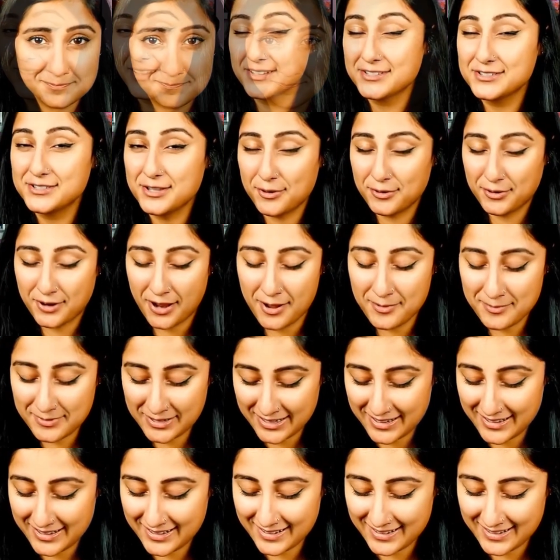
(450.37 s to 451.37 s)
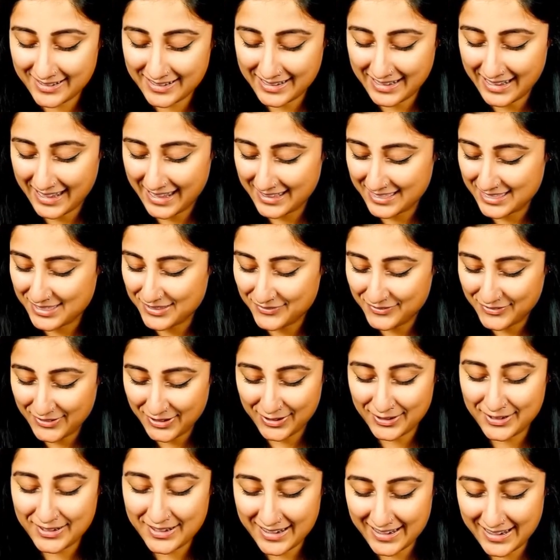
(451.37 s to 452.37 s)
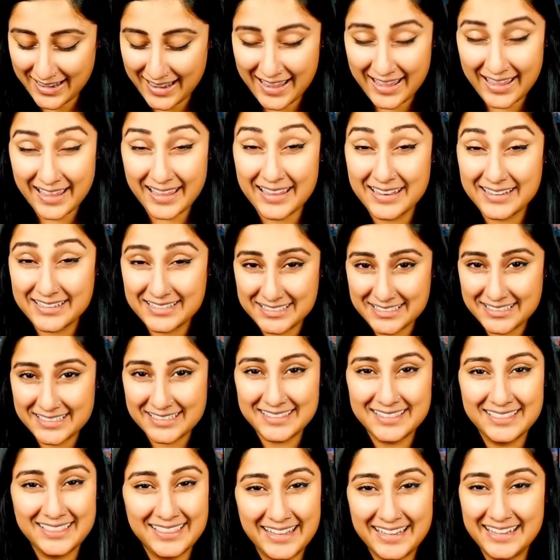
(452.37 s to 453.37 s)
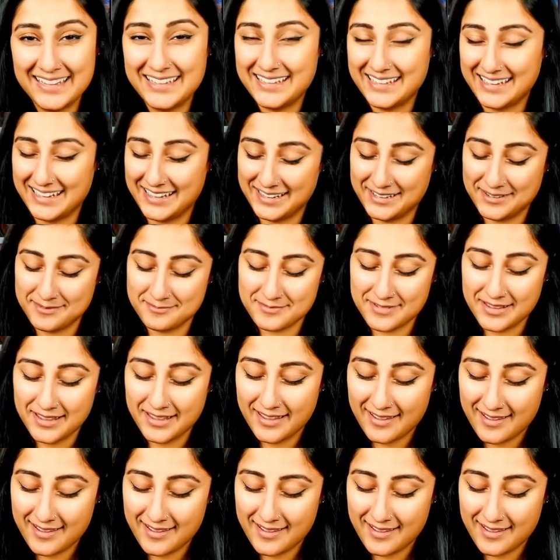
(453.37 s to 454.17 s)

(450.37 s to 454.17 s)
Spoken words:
So coming in at the very end, late game,